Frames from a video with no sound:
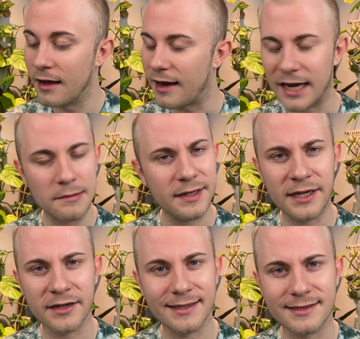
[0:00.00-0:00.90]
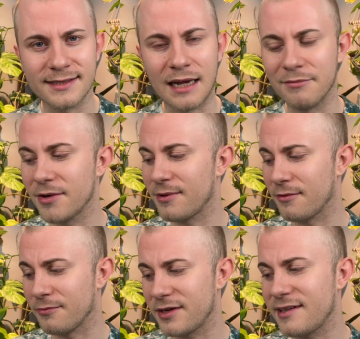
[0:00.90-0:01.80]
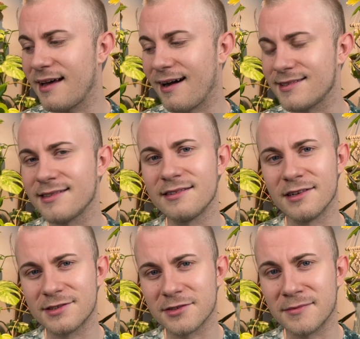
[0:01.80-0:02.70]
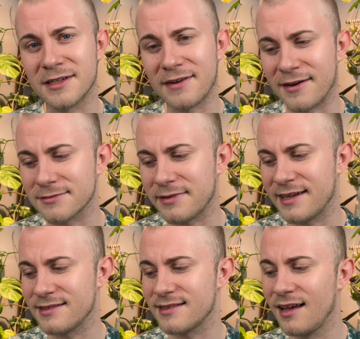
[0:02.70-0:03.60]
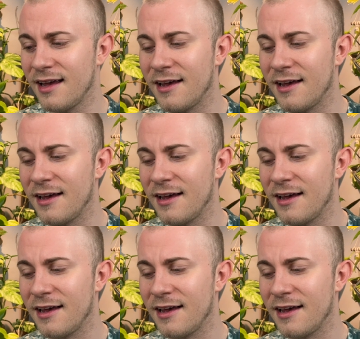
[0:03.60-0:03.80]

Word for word: I am here in December with a really excellent assortment of houseplants.